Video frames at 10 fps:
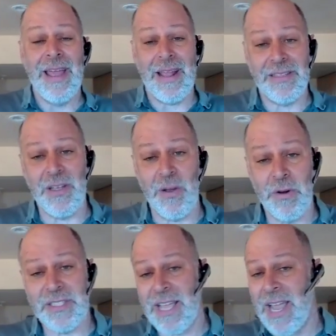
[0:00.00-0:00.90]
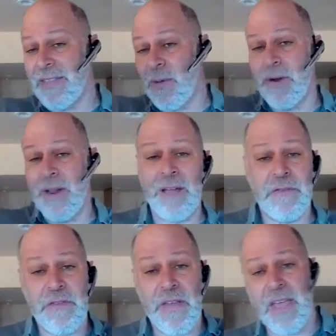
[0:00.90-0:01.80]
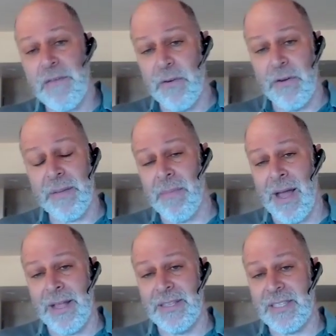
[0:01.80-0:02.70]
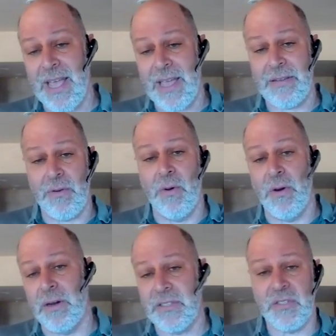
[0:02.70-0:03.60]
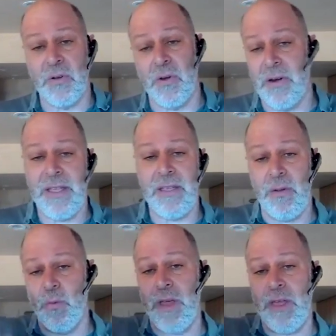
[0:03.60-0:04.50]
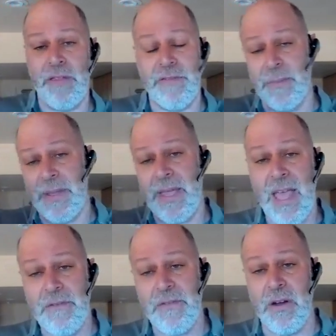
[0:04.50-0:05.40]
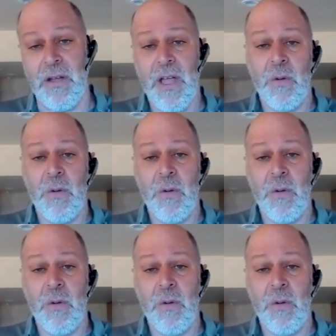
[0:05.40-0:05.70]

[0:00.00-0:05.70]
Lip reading: And so we're saying that we're not favoring mindset or story from behavior.